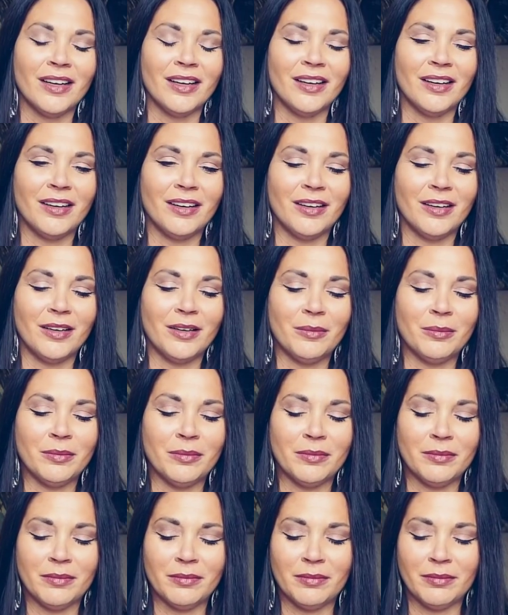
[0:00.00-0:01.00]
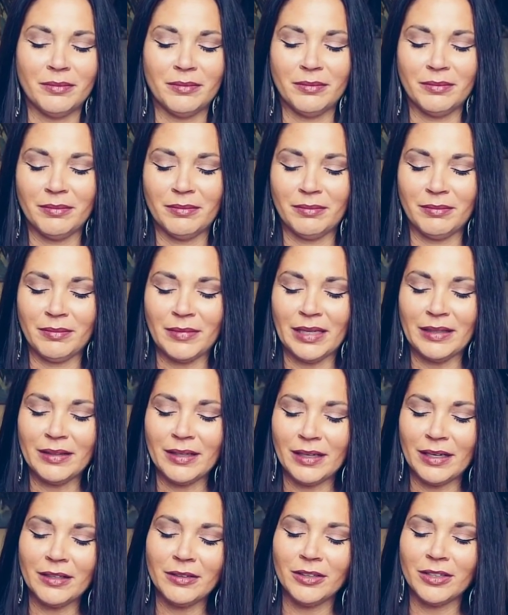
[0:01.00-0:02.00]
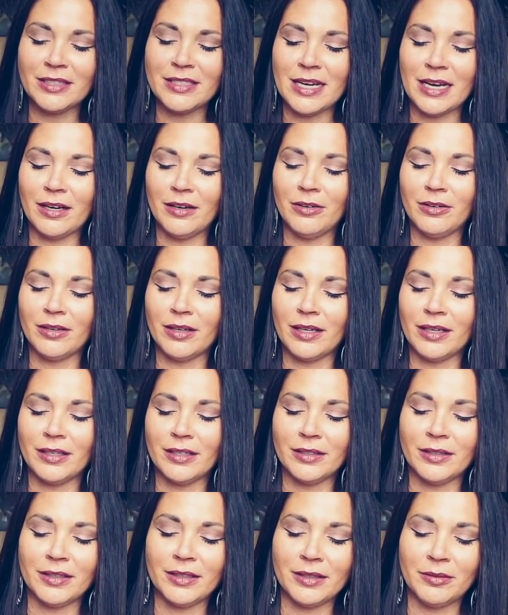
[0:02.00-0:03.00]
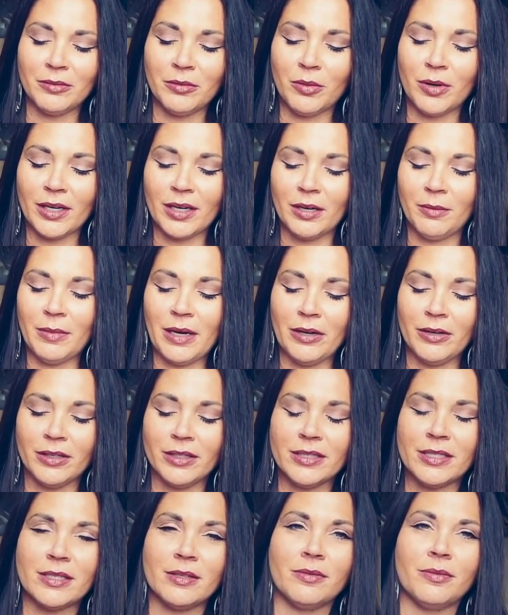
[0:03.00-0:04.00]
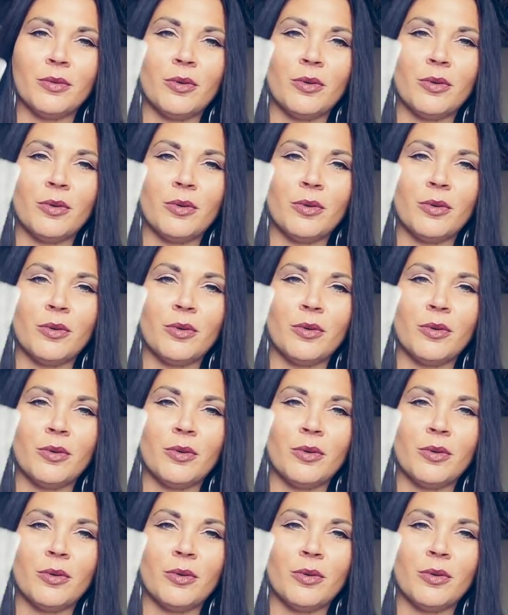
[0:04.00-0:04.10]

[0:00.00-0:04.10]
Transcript: Um, and then I look down and, and what come out is the